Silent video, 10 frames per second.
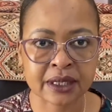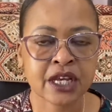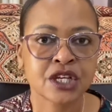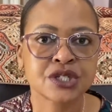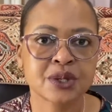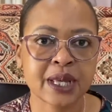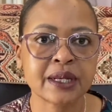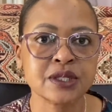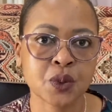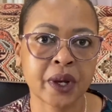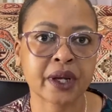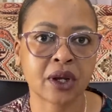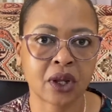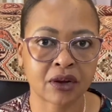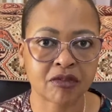So that is quite a lot
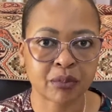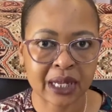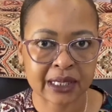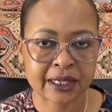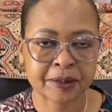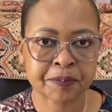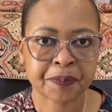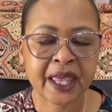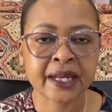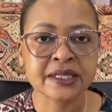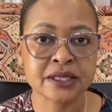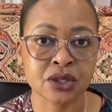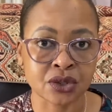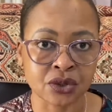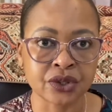of money and it's a
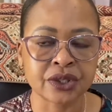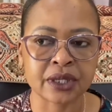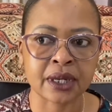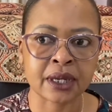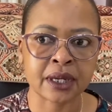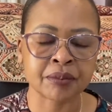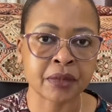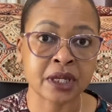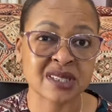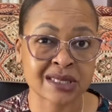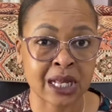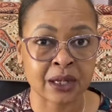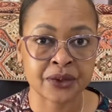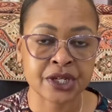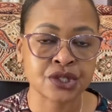good um, salary to